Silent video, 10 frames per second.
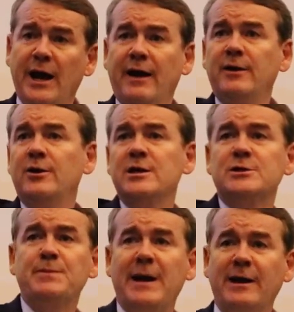And
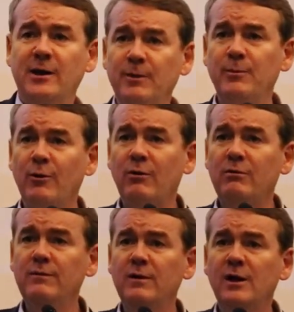this banking
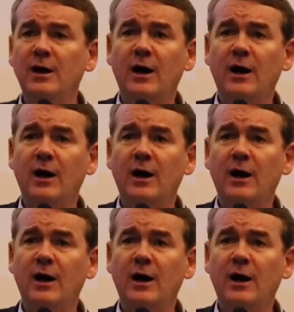bill,